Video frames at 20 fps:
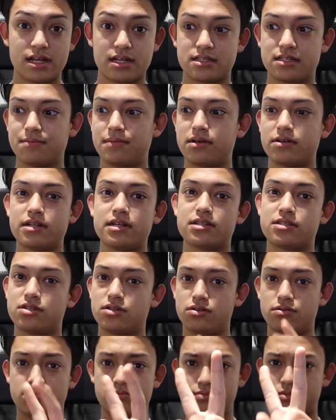that's about it.
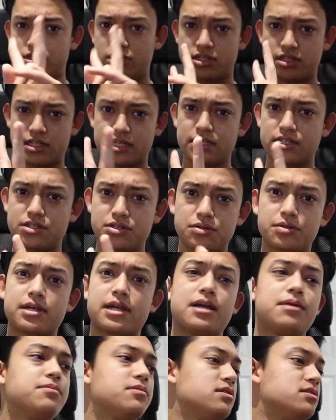So just these two
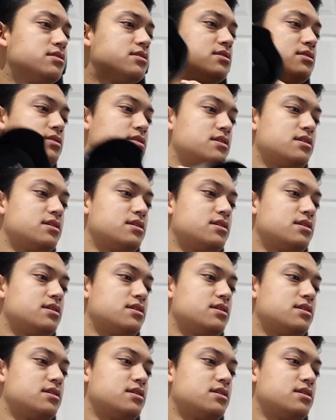cameras.